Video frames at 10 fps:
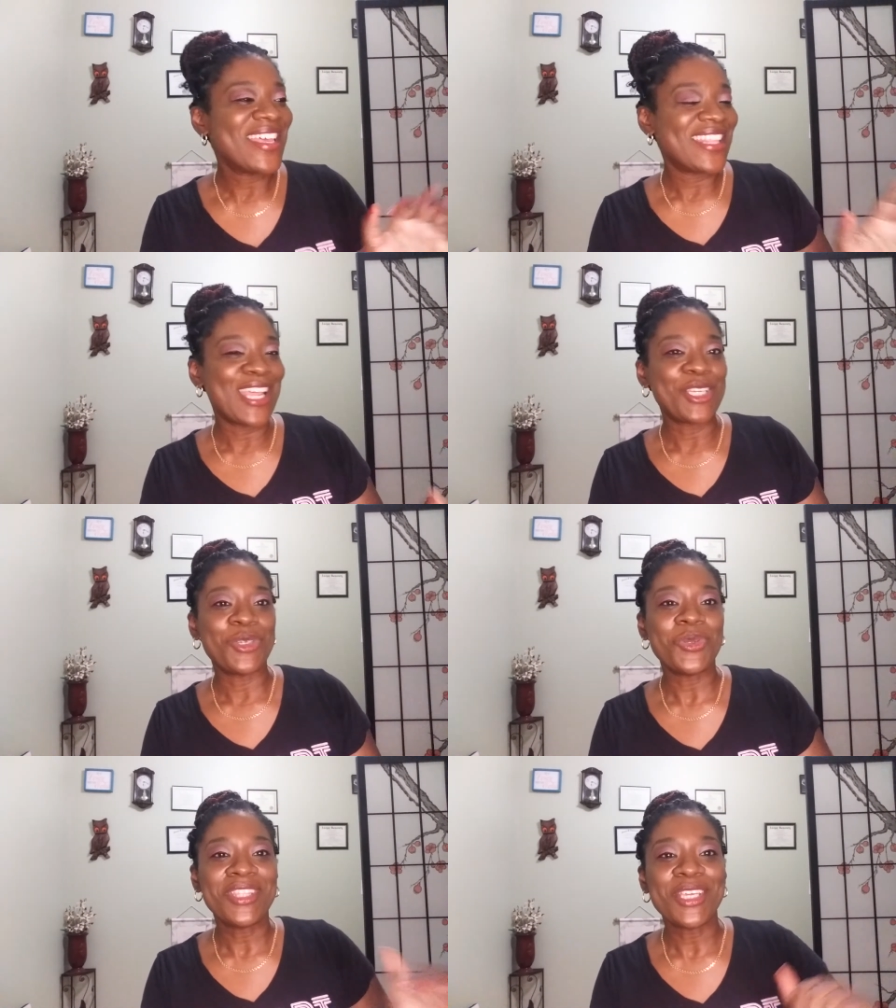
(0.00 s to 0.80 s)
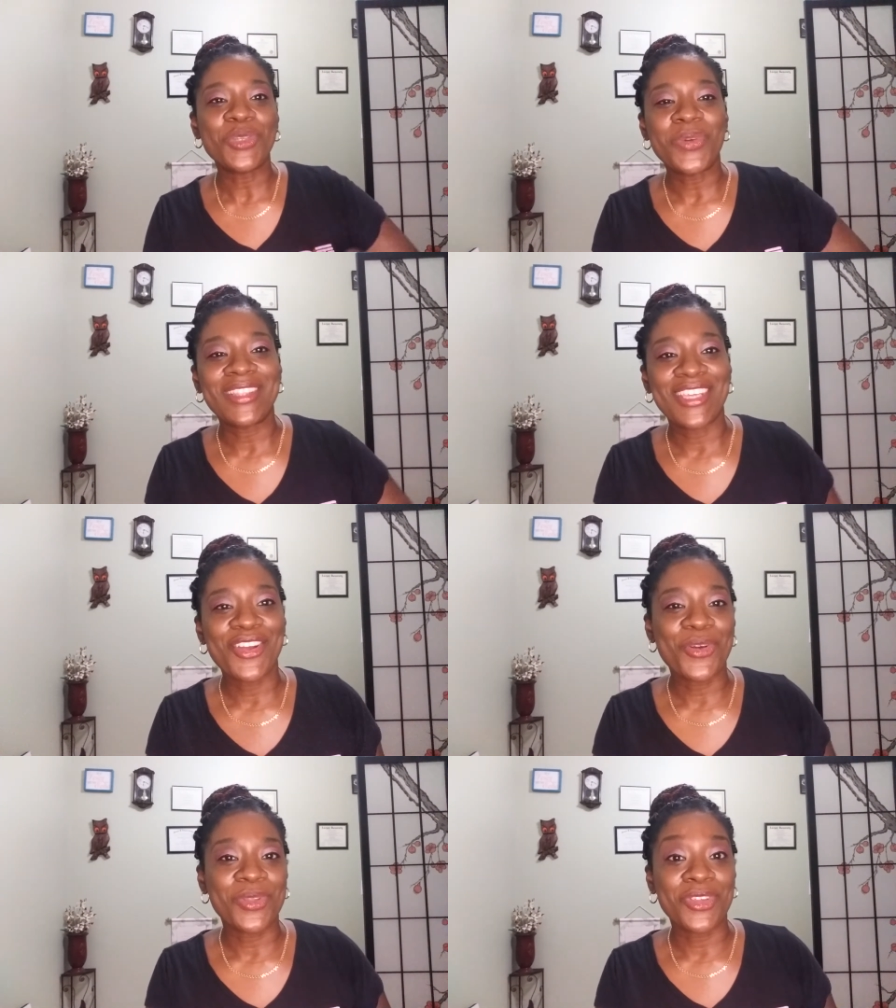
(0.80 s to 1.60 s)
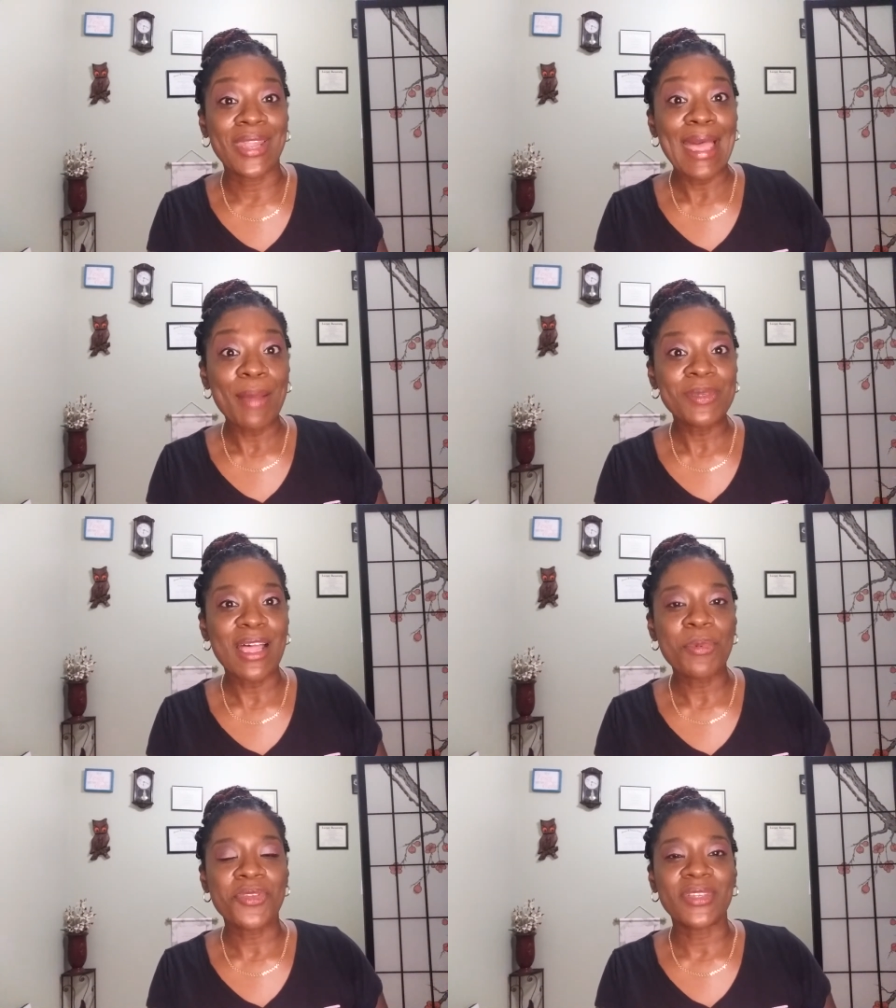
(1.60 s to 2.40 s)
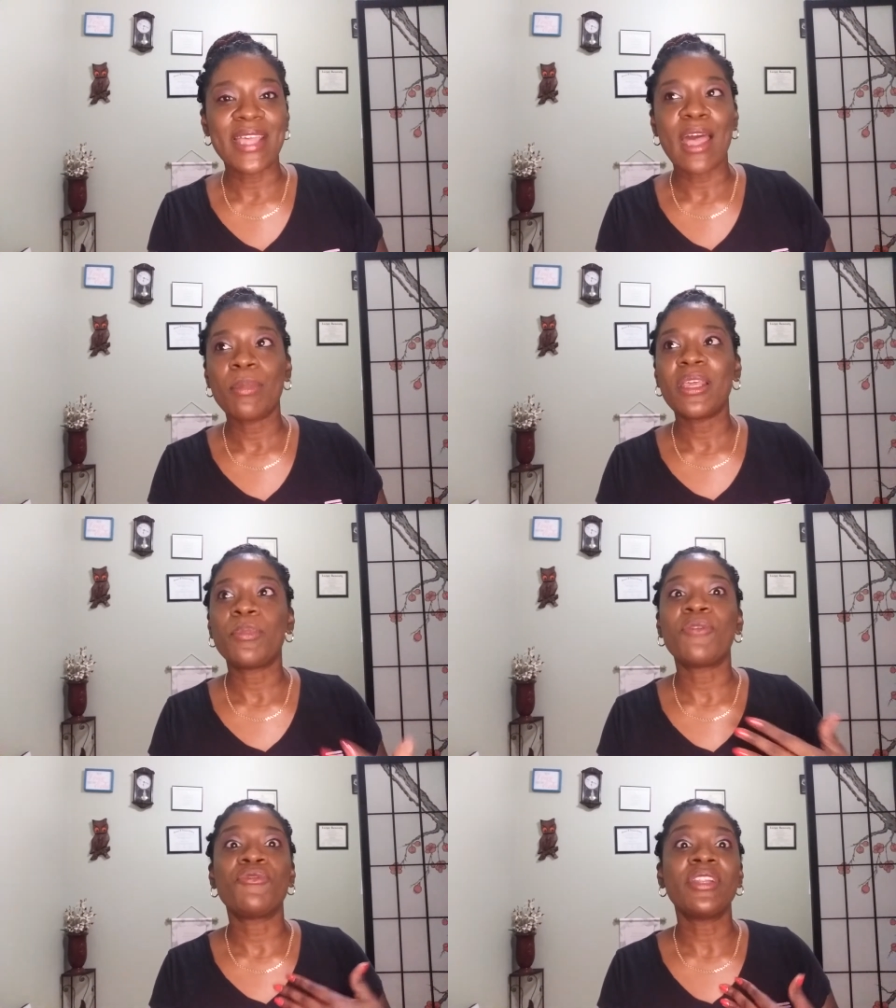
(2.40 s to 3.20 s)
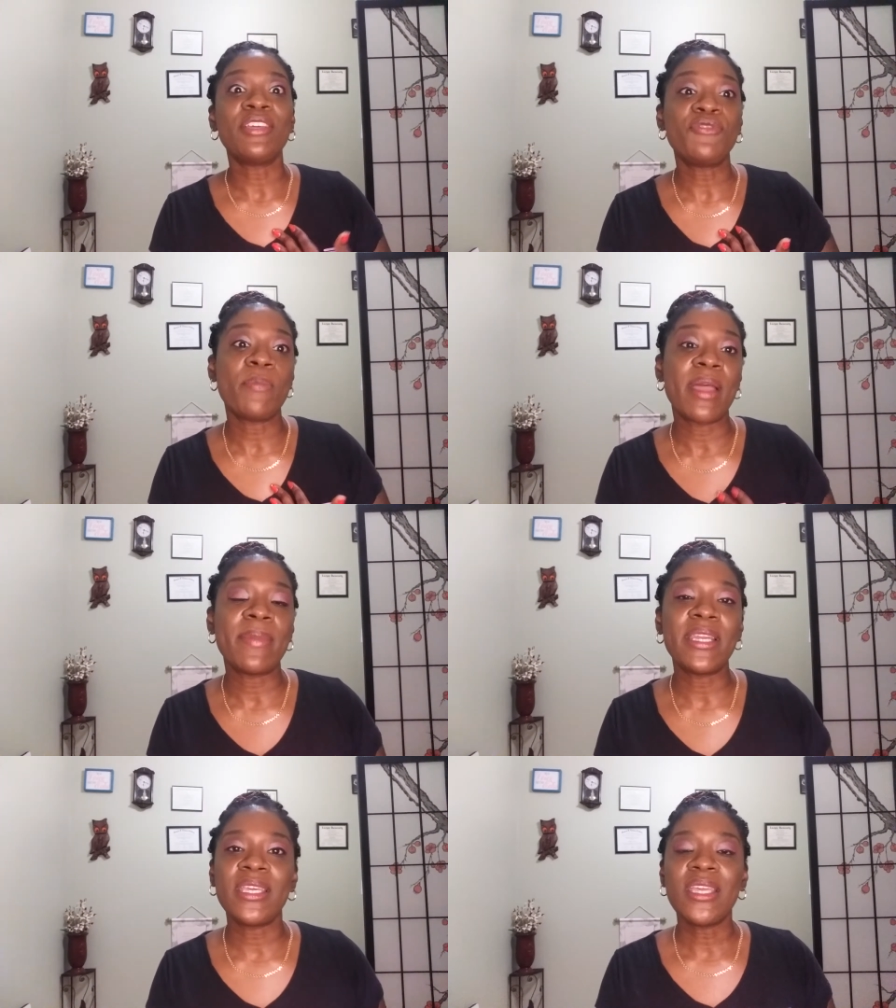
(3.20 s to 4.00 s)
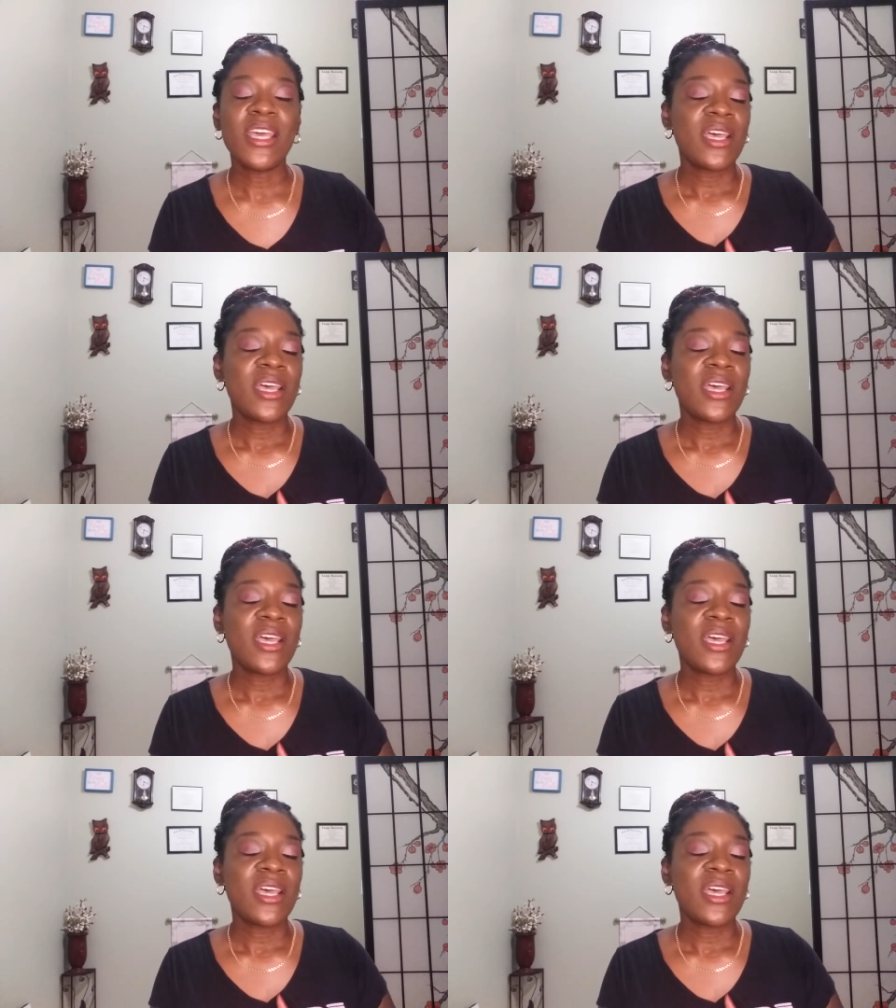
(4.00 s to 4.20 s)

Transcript: They like to do things with their with their laptop or their tablet. But really, for my money,